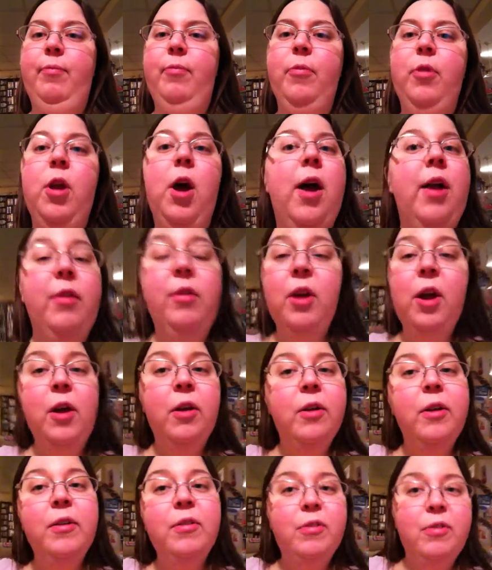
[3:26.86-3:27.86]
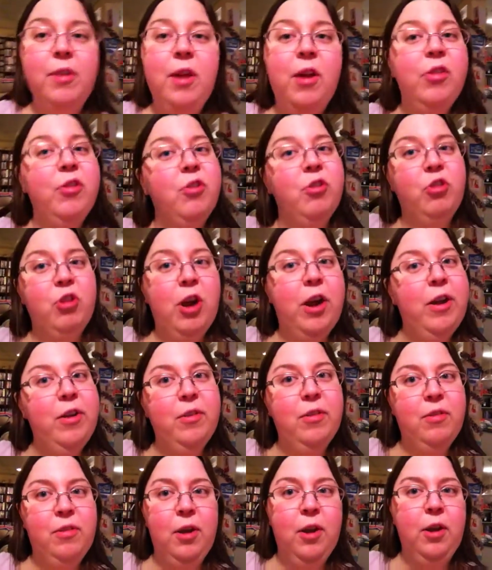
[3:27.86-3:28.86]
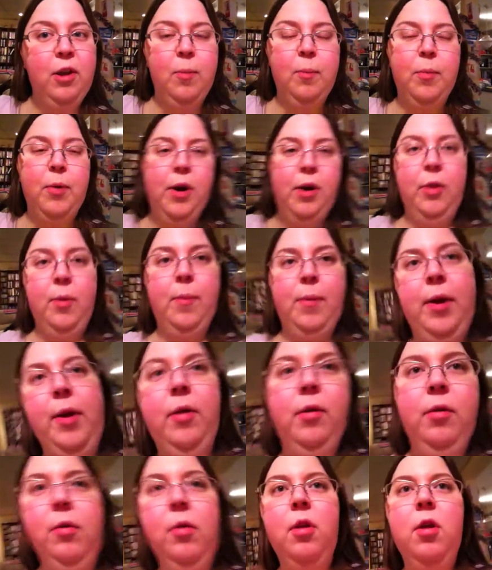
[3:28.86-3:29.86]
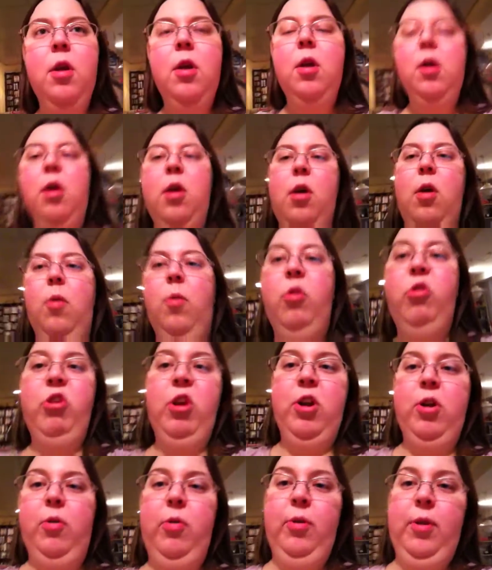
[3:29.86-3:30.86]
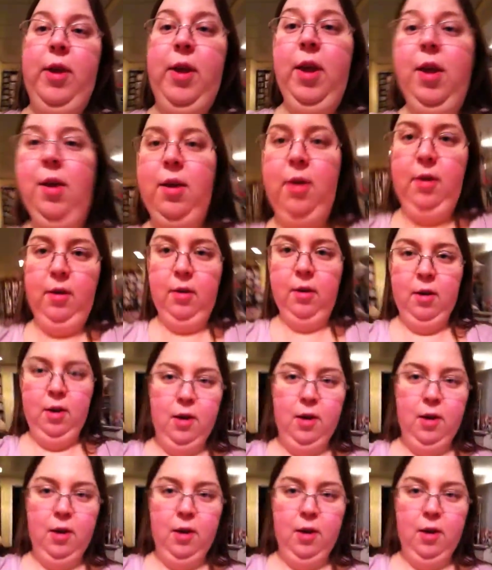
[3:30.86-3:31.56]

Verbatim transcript: not tell us that their child is sick and bring them in, which I don't like.